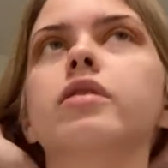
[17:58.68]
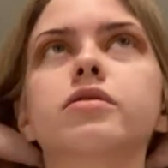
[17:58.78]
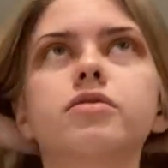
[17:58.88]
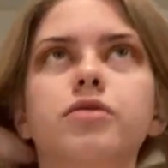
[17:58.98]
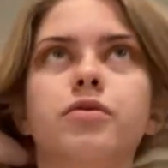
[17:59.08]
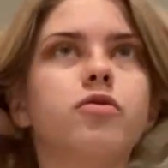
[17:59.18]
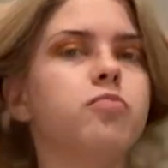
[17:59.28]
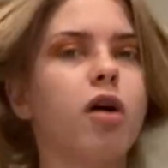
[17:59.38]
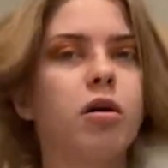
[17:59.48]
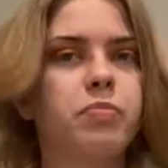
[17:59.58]
going
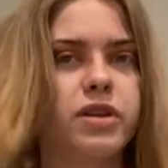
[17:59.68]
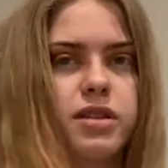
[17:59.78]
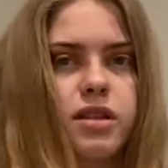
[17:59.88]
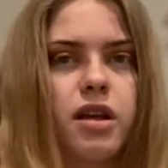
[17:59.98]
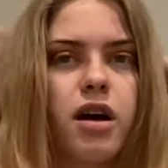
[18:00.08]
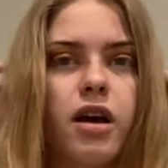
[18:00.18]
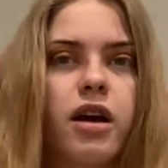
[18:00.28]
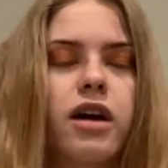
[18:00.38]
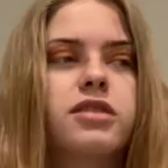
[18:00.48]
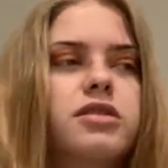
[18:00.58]
to Poppy
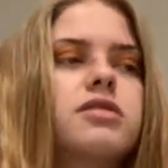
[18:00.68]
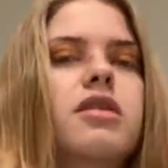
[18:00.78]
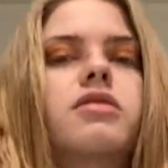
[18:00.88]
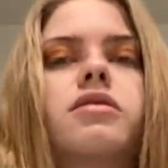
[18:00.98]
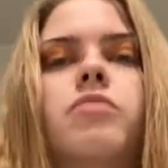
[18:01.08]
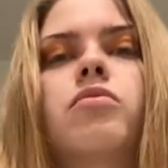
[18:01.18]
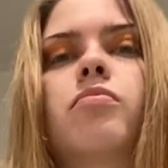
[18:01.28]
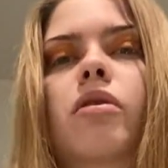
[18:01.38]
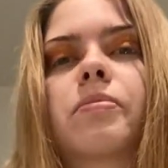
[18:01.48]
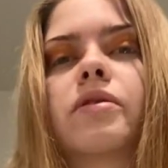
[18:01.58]
tonight. I just got a table
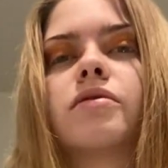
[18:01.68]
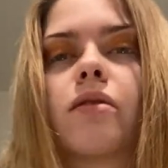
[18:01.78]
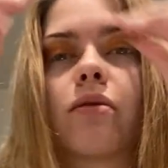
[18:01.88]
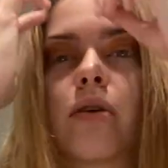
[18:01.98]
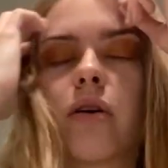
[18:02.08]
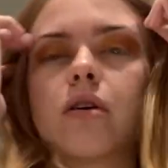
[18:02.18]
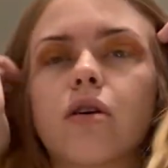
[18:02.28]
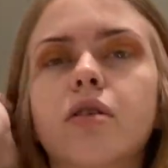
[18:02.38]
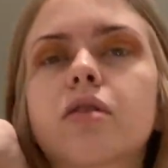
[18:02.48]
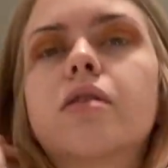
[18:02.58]
at Poppy, so I'm
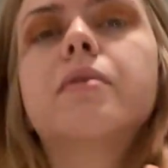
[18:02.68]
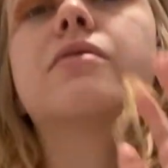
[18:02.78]
going